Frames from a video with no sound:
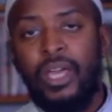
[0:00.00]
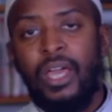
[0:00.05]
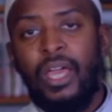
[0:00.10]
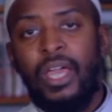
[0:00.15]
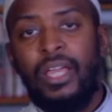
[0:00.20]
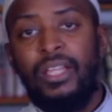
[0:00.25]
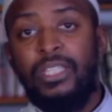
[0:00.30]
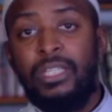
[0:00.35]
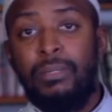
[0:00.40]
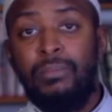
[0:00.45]

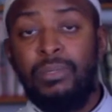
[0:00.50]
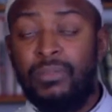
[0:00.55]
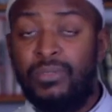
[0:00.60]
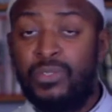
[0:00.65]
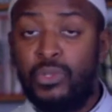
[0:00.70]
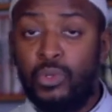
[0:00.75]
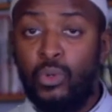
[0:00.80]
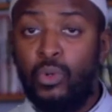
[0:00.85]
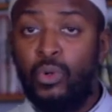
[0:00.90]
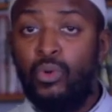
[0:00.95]
in terms of
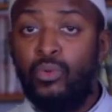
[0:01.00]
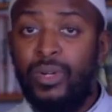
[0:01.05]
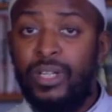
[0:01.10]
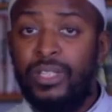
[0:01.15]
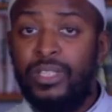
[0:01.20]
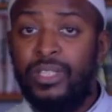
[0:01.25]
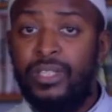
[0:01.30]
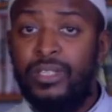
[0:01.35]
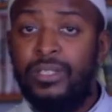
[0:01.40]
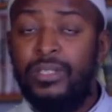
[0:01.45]
score
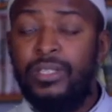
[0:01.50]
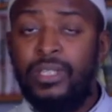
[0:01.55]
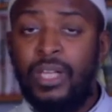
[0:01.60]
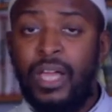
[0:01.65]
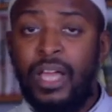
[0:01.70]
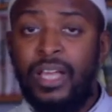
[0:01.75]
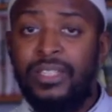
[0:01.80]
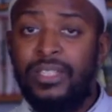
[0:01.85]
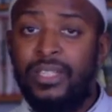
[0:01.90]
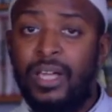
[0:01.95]
ratings,
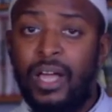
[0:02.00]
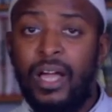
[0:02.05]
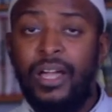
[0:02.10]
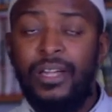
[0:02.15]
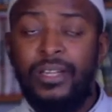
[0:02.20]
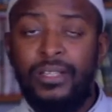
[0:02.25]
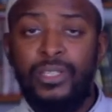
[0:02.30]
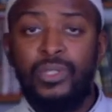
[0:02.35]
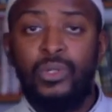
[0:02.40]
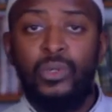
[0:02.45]
has the
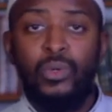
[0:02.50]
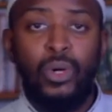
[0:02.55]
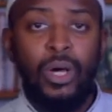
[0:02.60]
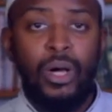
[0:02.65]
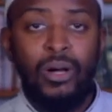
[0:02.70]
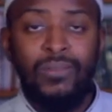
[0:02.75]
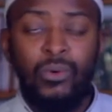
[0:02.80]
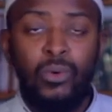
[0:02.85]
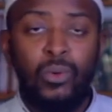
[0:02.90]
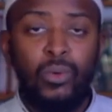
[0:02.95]
highest score
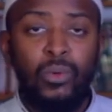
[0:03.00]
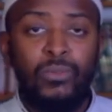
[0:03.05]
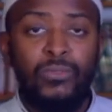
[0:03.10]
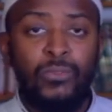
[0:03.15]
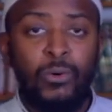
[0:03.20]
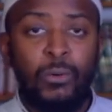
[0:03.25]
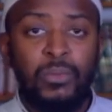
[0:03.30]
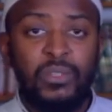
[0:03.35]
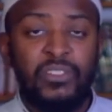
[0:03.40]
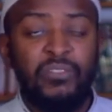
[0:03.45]
out of all
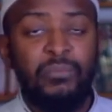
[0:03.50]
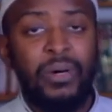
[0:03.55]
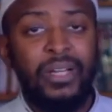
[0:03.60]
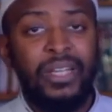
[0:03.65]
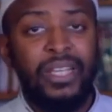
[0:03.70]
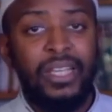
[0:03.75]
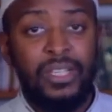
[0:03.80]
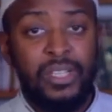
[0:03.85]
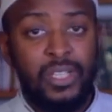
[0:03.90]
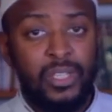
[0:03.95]
forms of money,
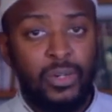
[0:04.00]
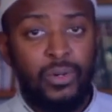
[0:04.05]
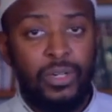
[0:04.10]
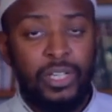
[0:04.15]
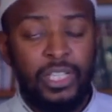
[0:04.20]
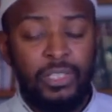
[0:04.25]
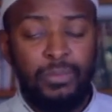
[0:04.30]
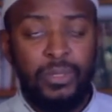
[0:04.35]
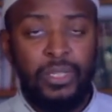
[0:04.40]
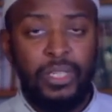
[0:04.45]
historically
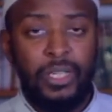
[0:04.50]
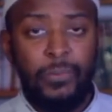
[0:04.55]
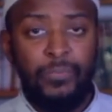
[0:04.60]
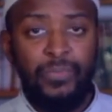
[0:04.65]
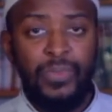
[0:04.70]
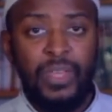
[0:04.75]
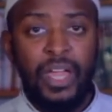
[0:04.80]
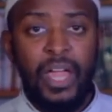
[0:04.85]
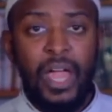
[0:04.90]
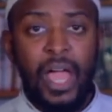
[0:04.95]
speaking,
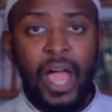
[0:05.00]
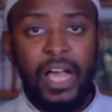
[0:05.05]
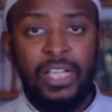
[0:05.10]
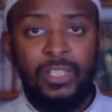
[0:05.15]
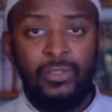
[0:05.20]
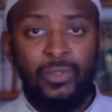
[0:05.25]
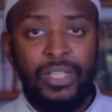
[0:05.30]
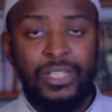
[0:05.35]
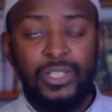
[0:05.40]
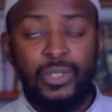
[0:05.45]
as it
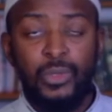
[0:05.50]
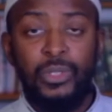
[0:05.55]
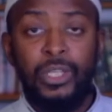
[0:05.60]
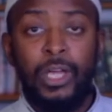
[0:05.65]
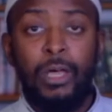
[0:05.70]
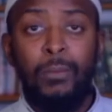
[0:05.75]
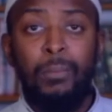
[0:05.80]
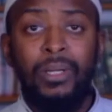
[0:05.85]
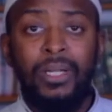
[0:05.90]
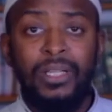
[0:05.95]
relates to the
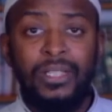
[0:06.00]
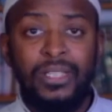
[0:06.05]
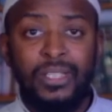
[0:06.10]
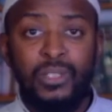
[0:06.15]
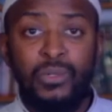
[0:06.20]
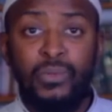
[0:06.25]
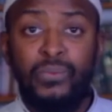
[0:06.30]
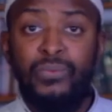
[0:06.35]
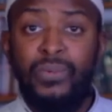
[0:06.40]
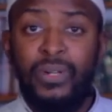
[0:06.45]
ability
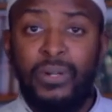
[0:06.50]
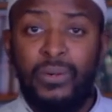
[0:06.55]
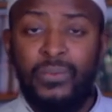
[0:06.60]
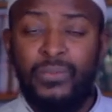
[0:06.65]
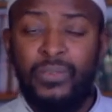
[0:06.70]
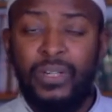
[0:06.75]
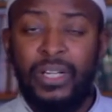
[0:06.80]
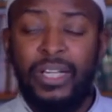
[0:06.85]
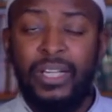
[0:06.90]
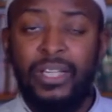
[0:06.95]
to
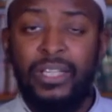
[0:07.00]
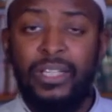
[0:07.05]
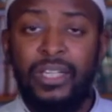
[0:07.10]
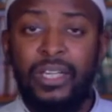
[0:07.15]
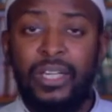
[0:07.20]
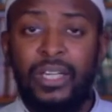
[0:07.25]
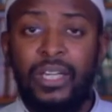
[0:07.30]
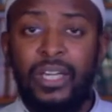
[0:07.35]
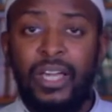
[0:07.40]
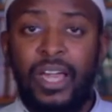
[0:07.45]
verify
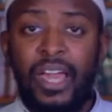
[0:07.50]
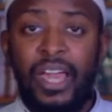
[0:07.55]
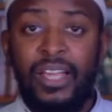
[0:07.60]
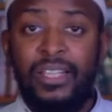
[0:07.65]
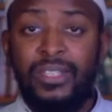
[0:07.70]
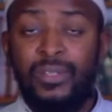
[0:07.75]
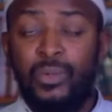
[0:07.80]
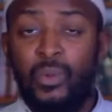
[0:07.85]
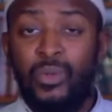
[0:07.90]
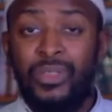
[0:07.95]

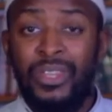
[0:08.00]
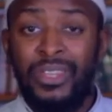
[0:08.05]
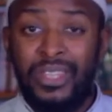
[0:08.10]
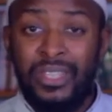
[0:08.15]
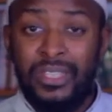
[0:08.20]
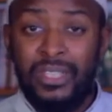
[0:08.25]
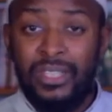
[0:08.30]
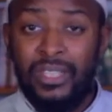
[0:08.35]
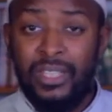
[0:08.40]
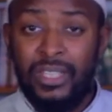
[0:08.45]
its
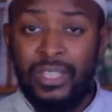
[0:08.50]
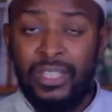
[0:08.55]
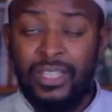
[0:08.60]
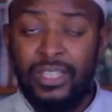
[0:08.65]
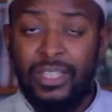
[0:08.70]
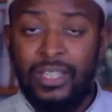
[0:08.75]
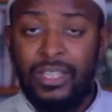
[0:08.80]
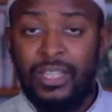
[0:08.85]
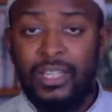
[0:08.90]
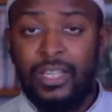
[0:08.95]
authenticity
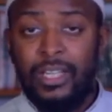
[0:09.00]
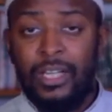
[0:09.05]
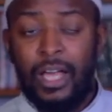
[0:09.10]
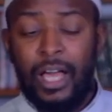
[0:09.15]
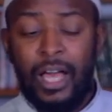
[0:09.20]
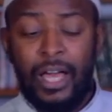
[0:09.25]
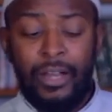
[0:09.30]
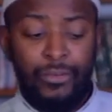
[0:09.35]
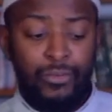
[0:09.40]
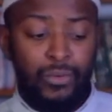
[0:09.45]

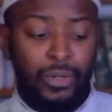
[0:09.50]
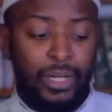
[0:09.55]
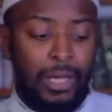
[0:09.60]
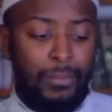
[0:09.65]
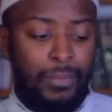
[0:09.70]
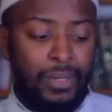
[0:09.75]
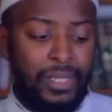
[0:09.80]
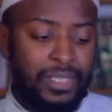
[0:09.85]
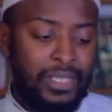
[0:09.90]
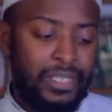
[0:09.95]
and
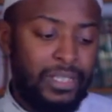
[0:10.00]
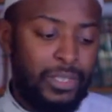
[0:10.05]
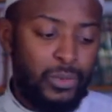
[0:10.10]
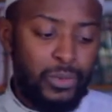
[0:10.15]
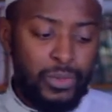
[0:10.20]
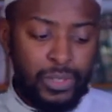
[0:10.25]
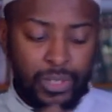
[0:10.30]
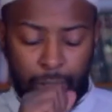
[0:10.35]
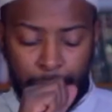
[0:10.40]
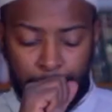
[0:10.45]
reliability in doing
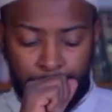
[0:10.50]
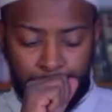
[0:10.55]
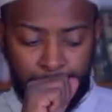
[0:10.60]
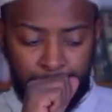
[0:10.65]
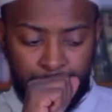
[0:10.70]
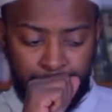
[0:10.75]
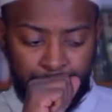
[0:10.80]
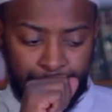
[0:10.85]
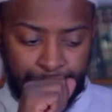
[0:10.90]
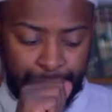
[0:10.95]
so.
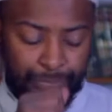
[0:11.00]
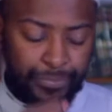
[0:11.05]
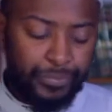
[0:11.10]
Today